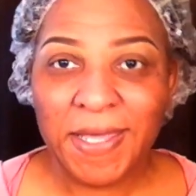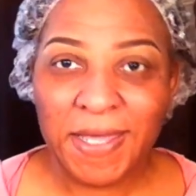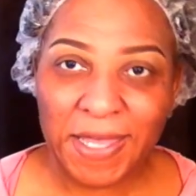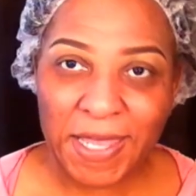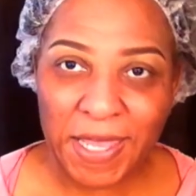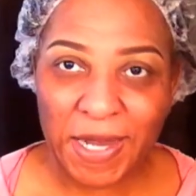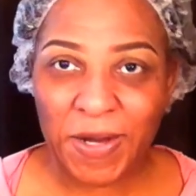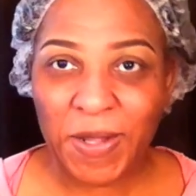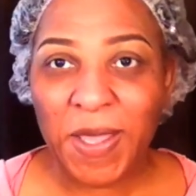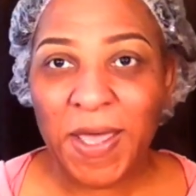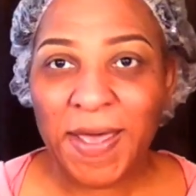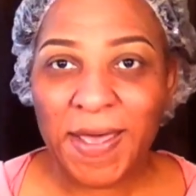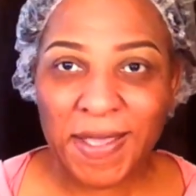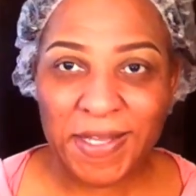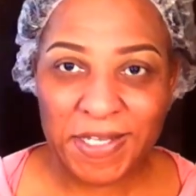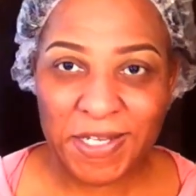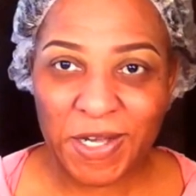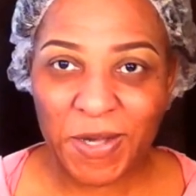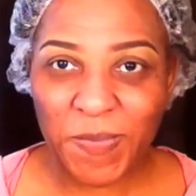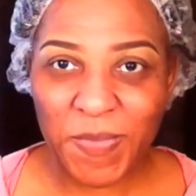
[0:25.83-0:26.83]
and
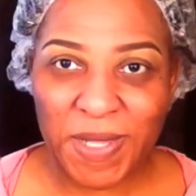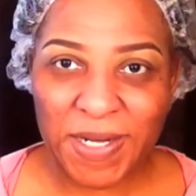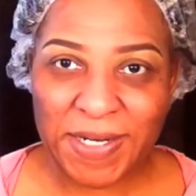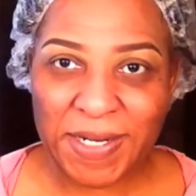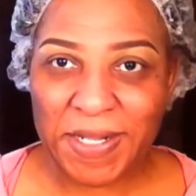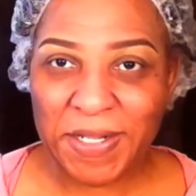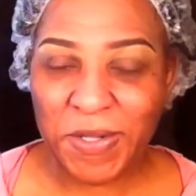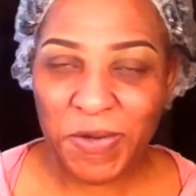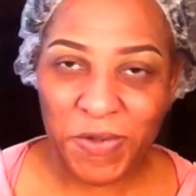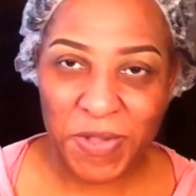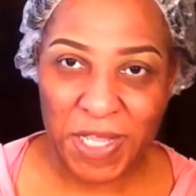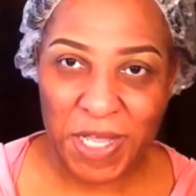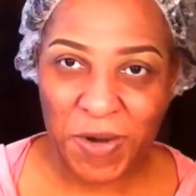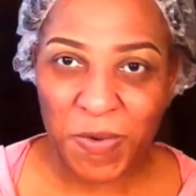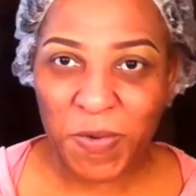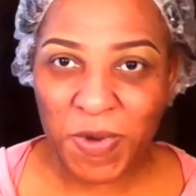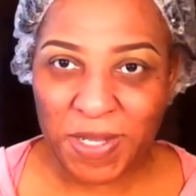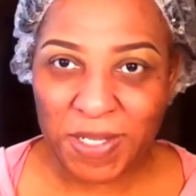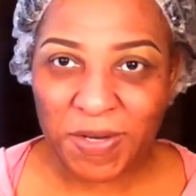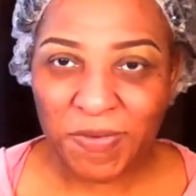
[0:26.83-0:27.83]
I'll talk about that a little later
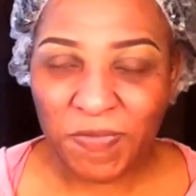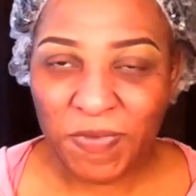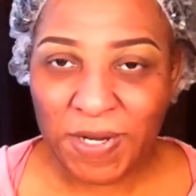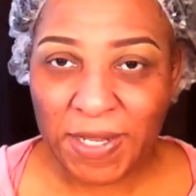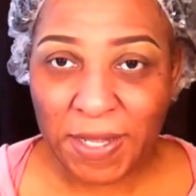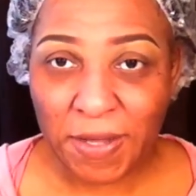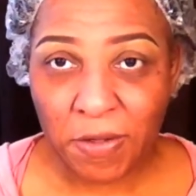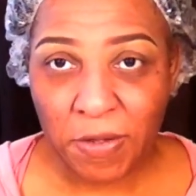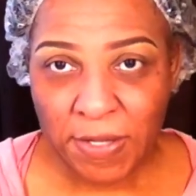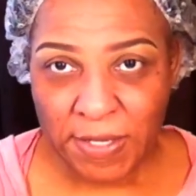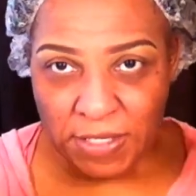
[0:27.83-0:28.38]
on in the video.